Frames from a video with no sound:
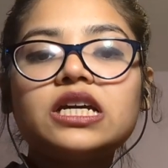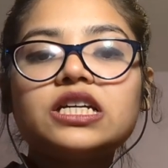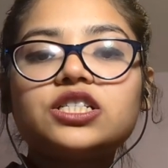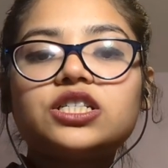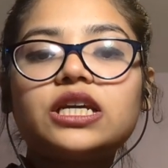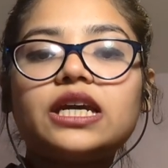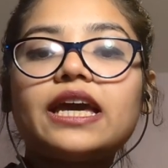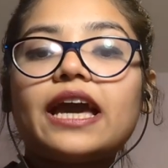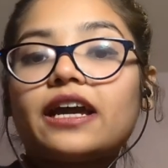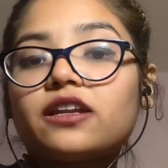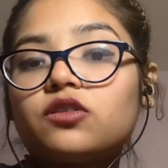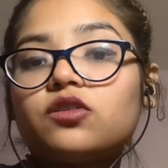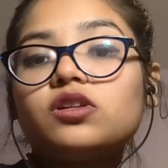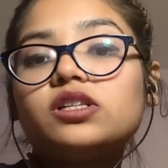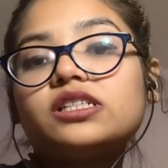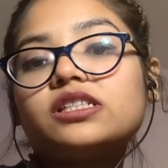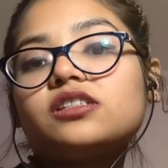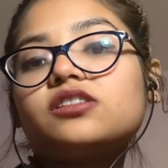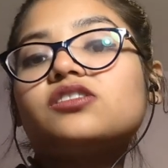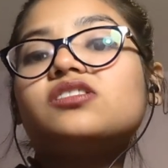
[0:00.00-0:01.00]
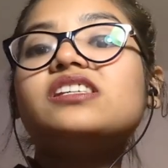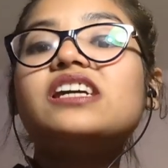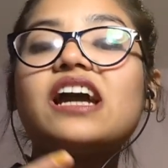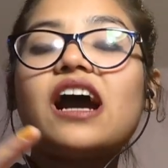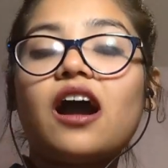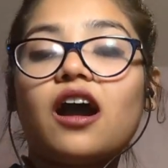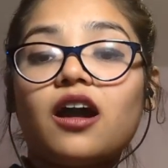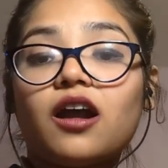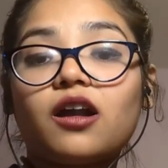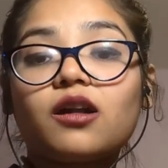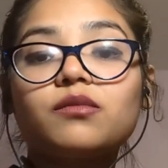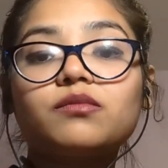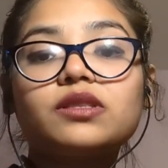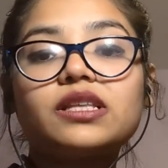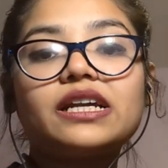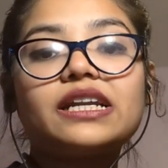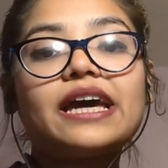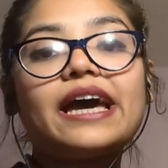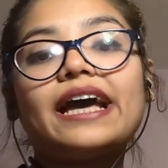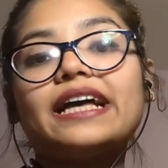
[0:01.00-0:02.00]
She acknowledges the harm
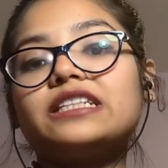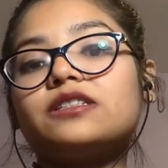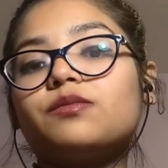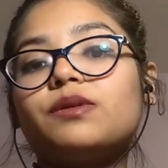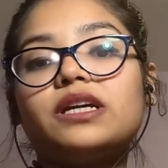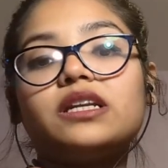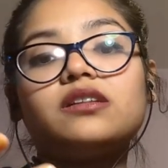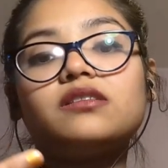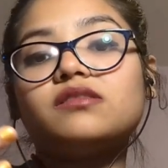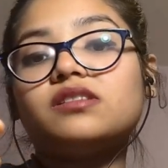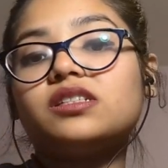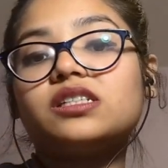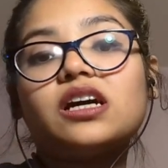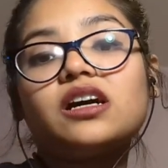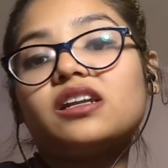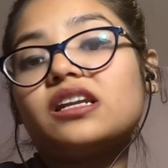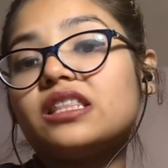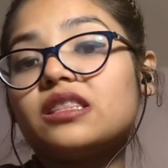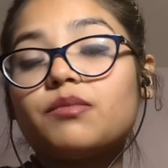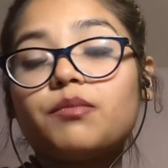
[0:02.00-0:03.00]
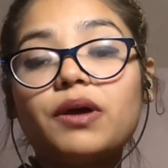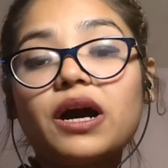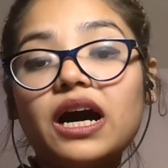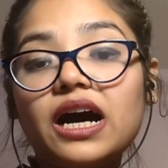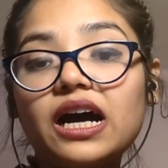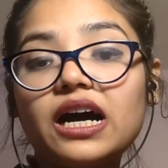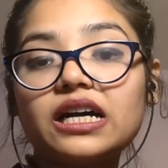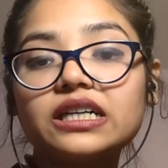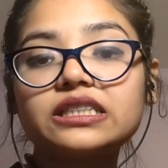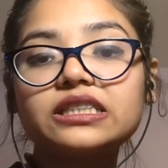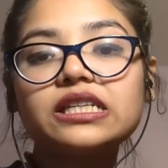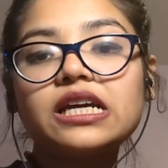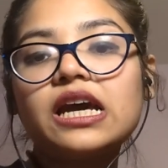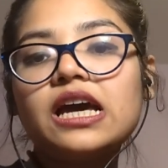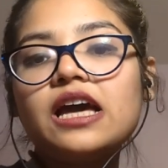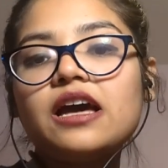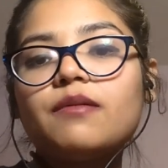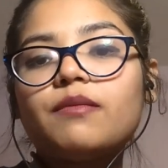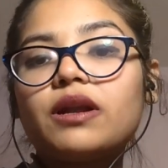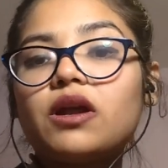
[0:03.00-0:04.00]
that has been done in the past,
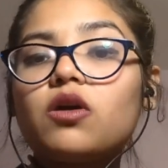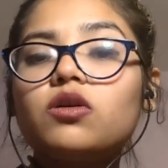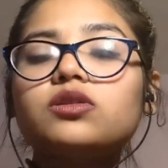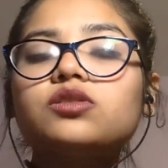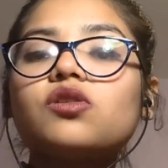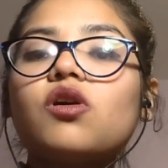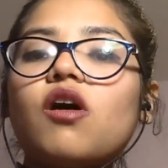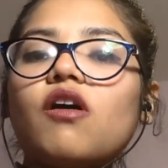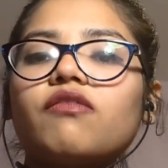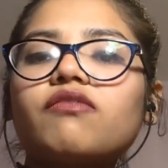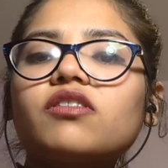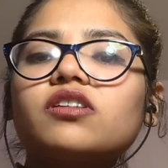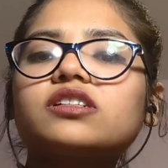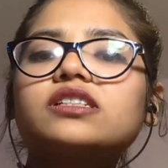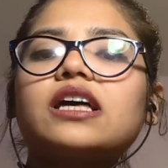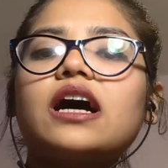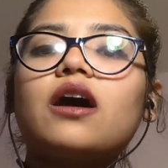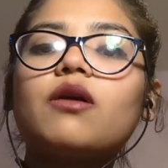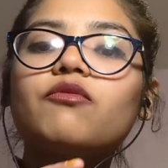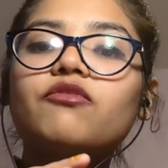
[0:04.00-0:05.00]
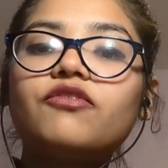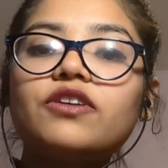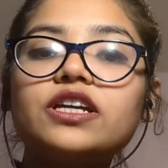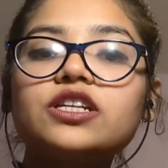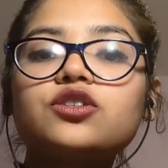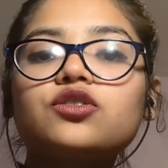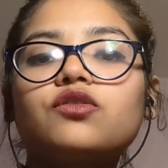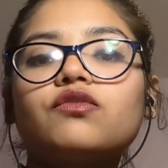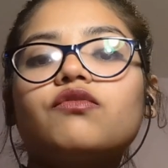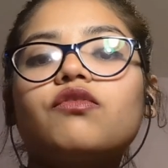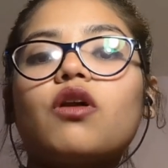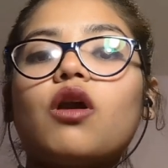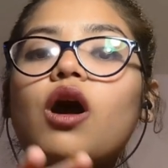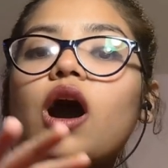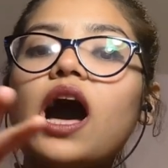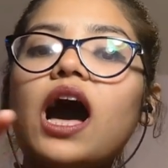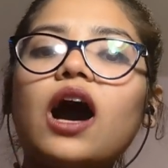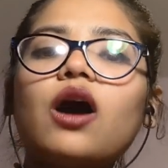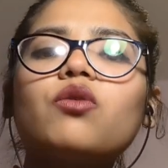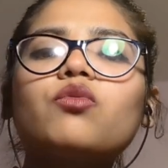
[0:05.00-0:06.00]
but also offers a vision for
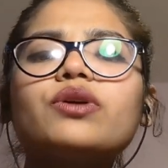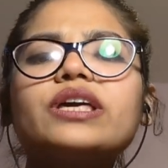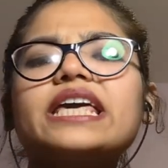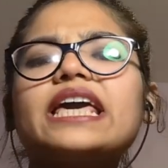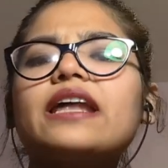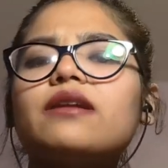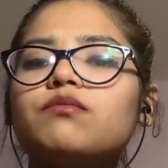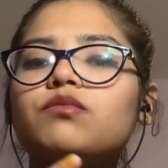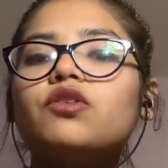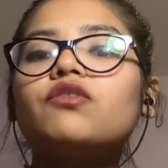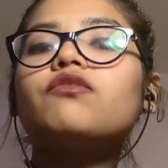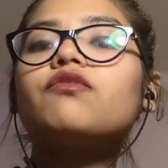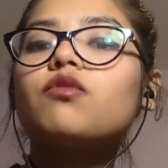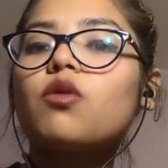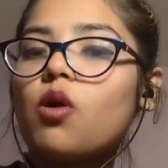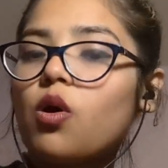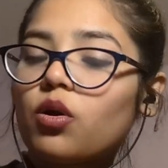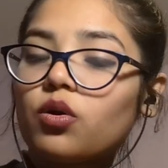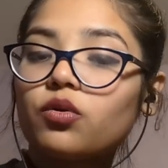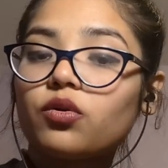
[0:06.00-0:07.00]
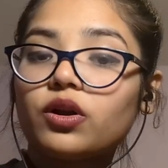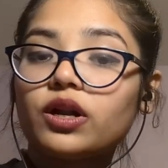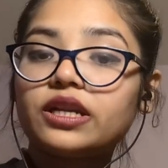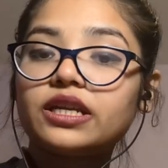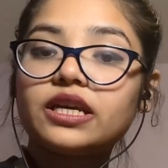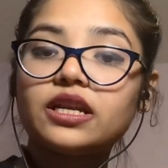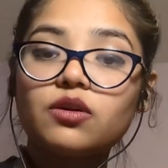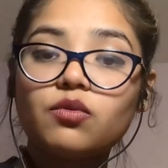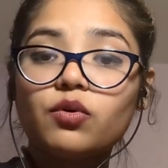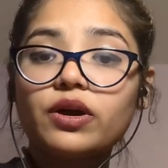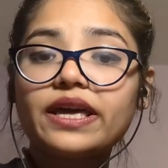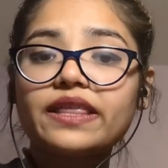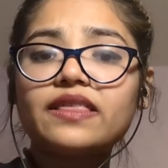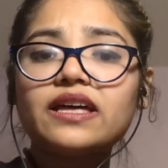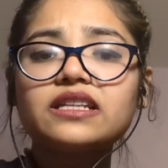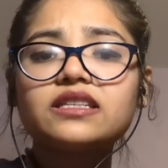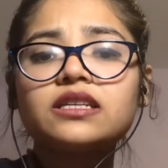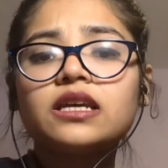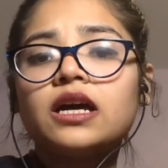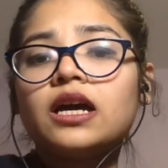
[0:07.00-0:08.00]
how we can move forward in a way
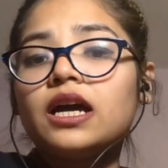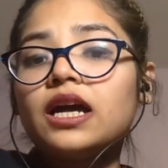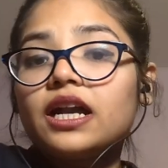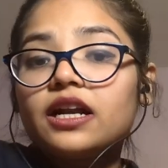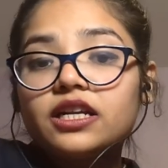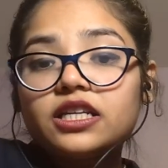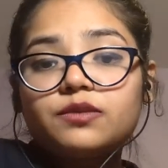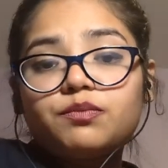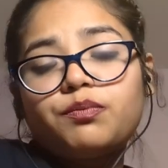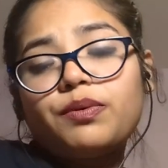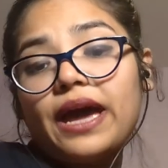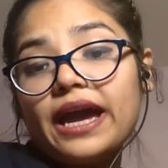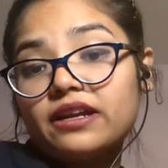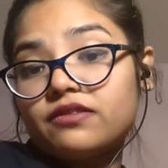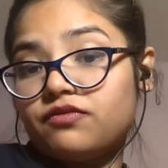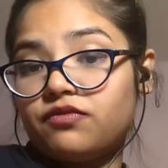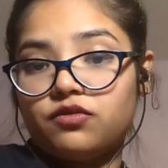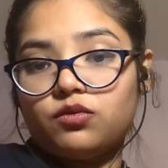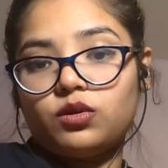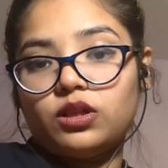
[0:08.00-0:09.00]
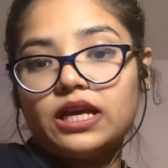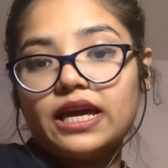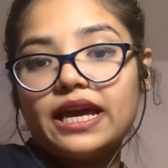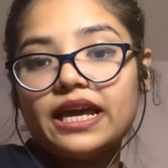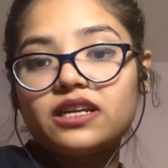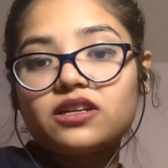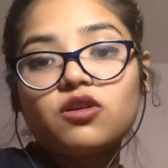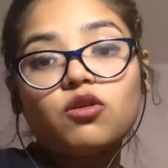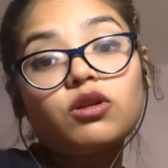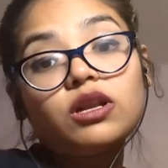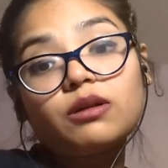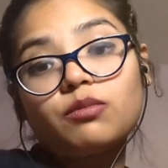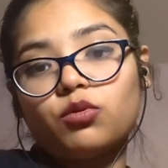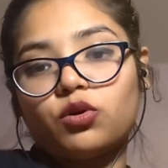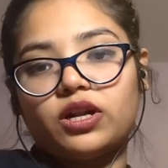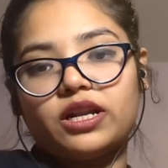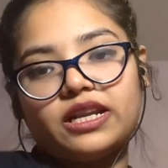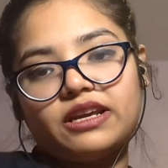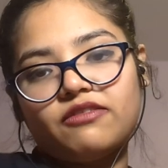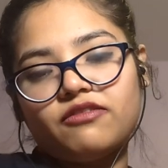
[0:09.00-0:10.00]
that's respectful and
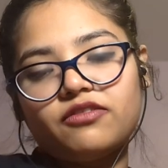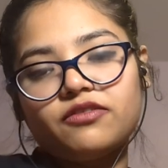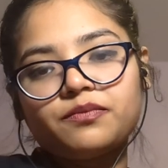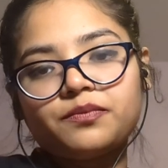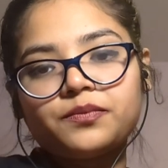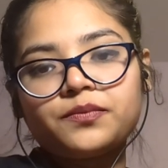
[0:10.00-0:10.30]
collaborative.